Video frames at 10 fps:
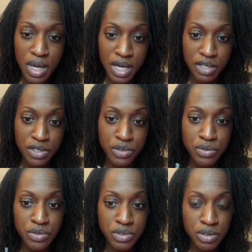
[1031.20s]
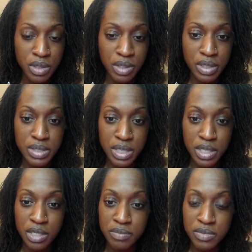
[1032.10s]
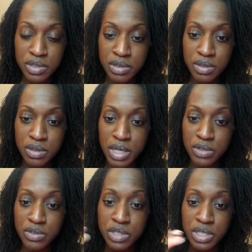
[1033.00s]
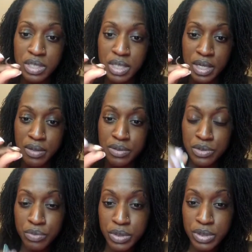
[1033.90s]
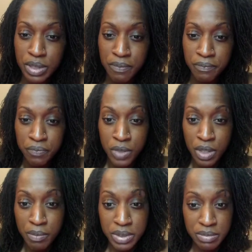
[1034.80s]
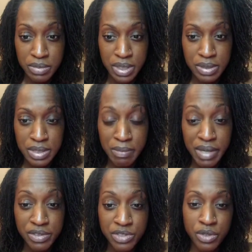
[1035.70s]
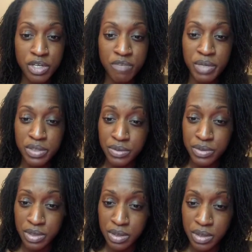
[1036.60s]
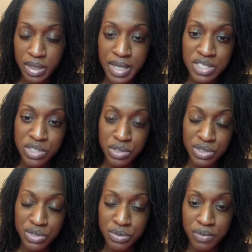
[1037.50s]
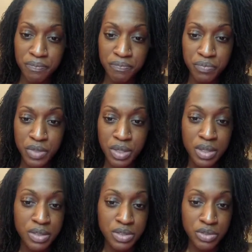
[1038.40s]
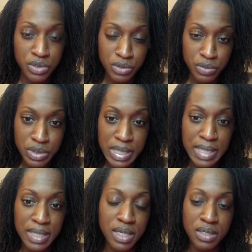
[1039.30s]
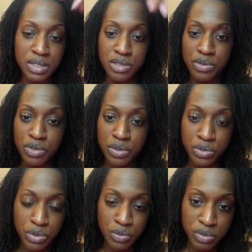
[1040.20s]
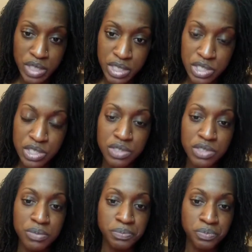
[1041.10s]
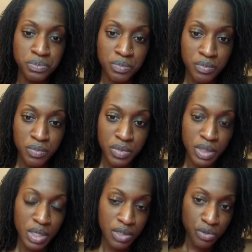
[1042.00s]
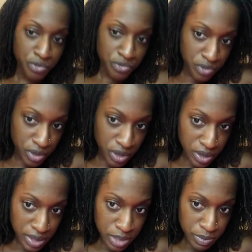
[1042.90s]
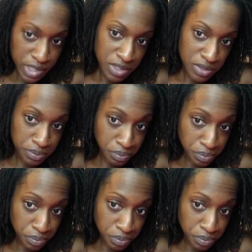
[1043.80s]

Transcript: I use a lot of times, I use the Easy Lock hair tool mostly. But sometimes I may have to start off by using the latch hook tool. So you use that and then you go through your rotations and you fill in that space.